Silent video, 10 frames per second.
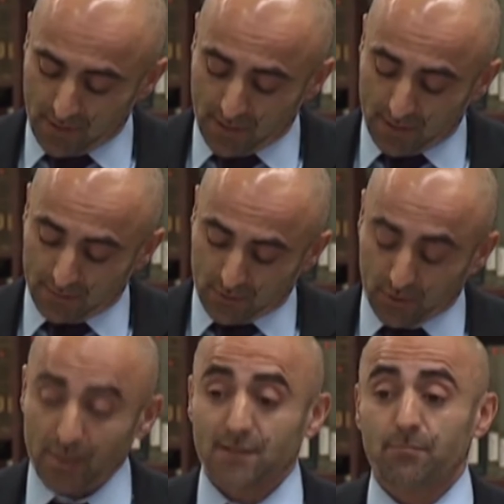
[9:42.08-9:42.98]
Uh,
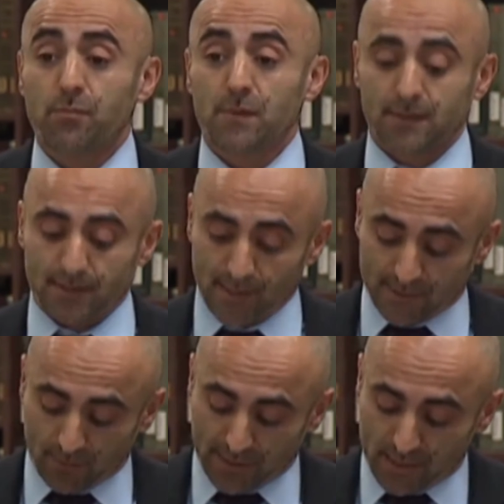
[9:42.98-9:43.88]
Turkey's
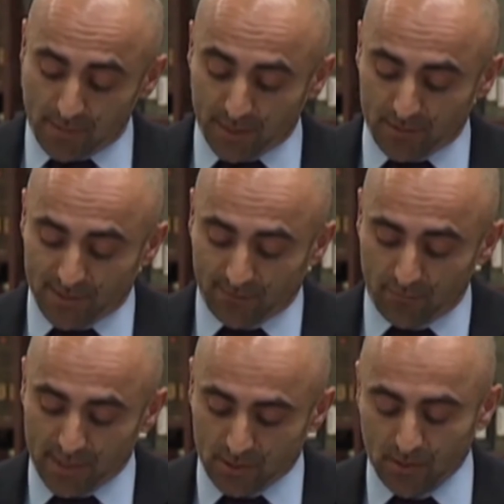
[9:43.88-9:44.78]
successful economic
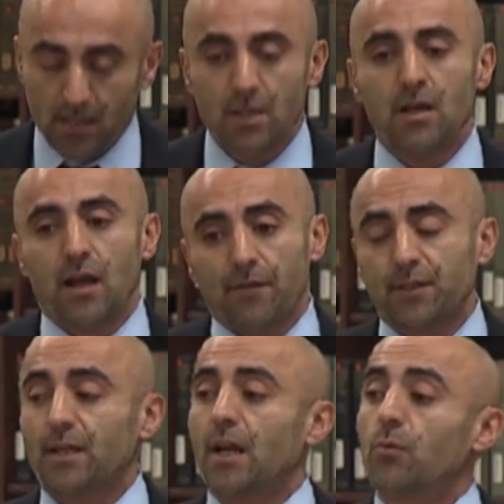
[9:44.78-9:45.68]
transformation.
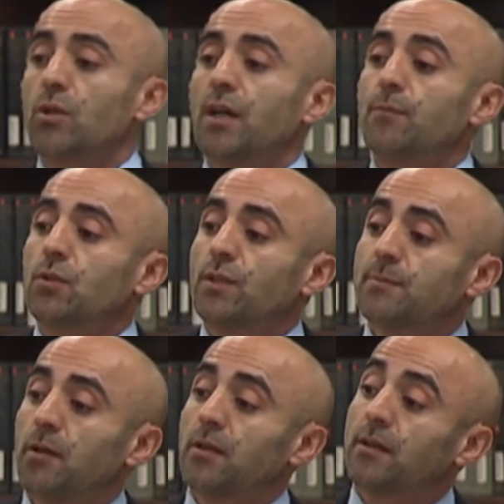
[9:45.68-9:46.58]
After that, I will come to
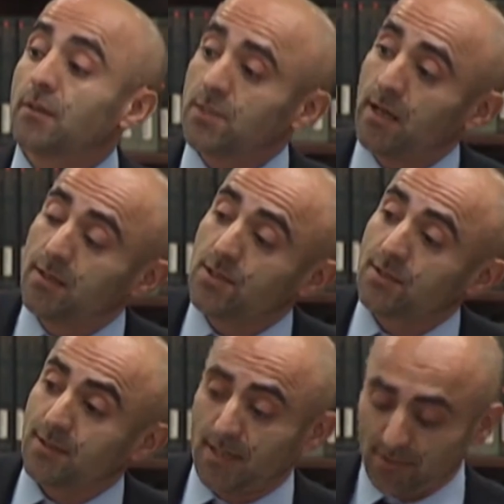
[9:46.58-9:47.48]
its political
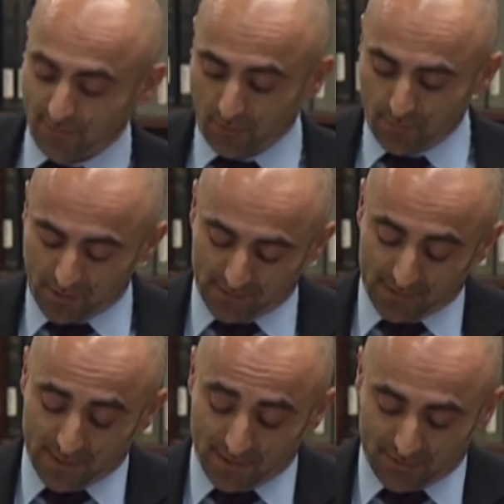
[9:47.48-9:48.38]
challenges and foreign
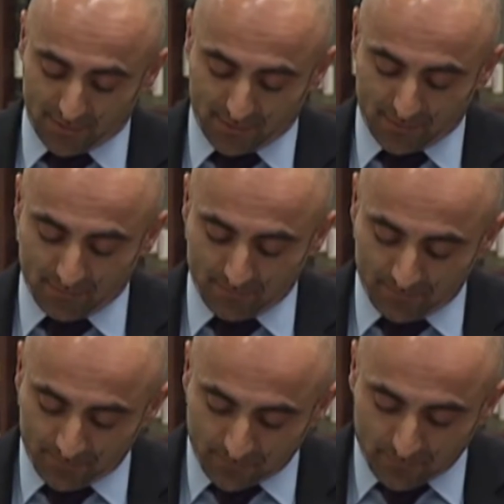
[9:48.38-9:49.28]
policy challenges.
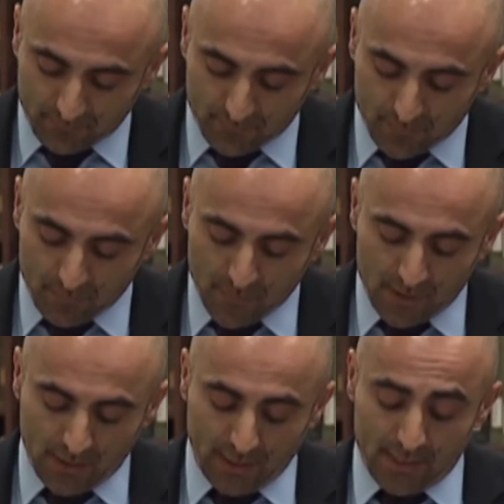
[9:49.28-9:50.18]

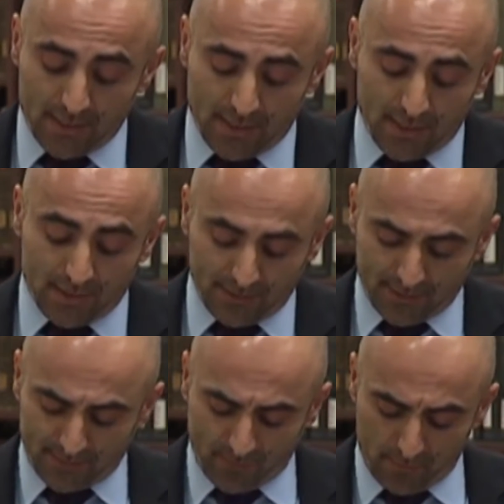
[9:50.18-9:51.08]
In, uh,
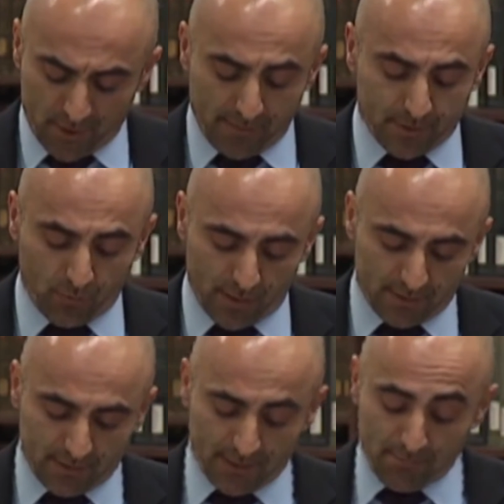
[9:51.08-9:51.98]
this is from chapter
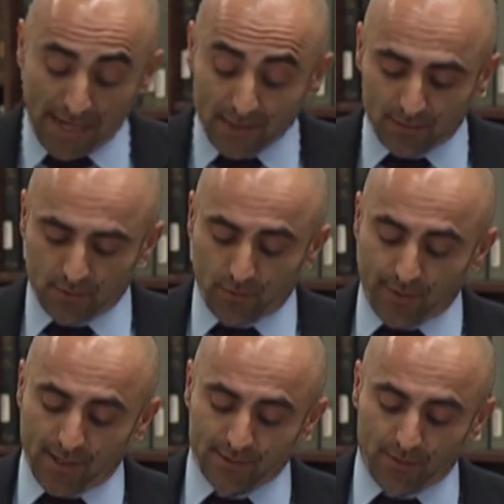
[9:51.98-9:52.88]
one. In May two
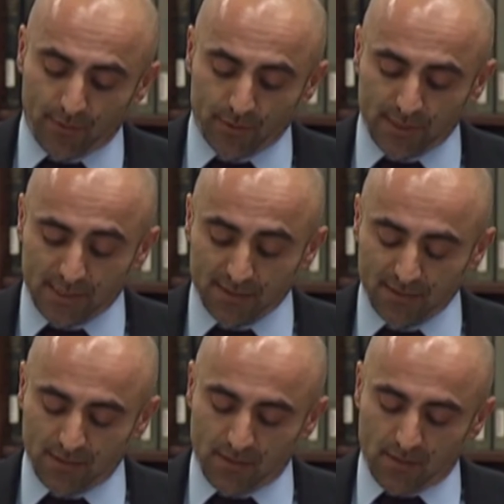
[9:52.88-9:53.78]
thousand thirteen,
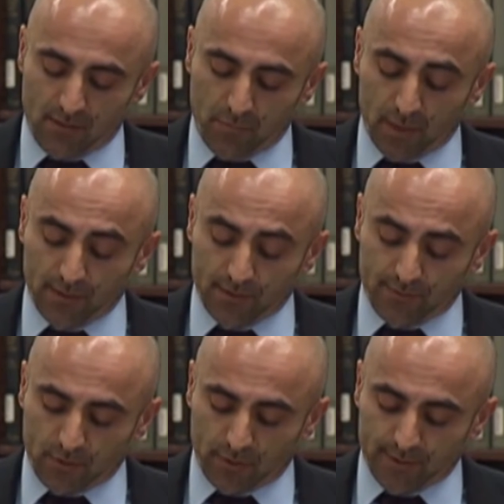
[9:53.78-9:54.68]
millions
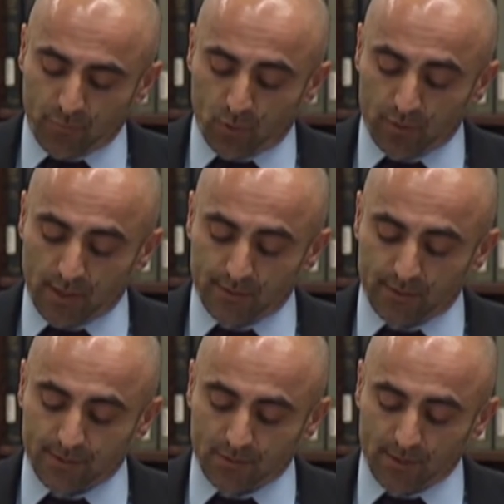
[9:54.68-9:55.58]
of Turks poured
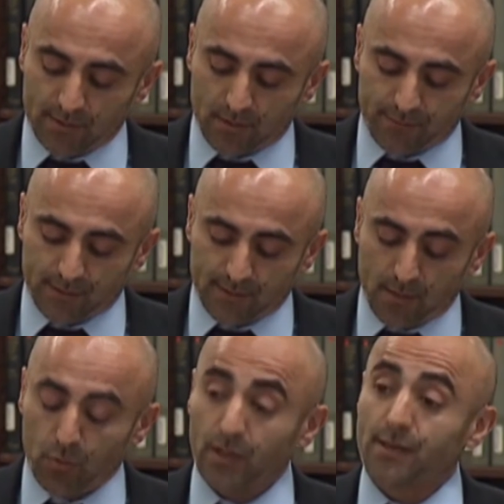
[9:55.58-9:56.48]
onto the streets of
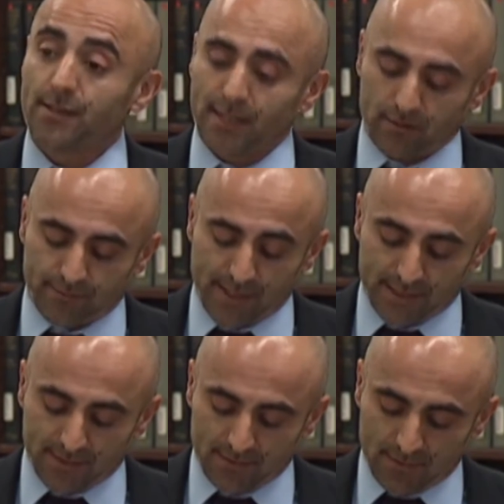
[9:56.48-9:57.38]
Istanbul in the dead of
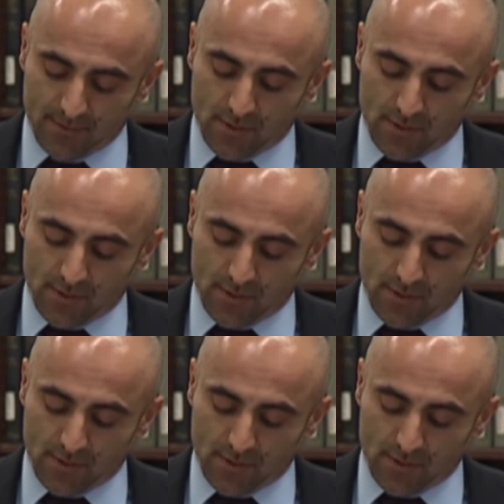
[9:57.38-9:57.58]
night.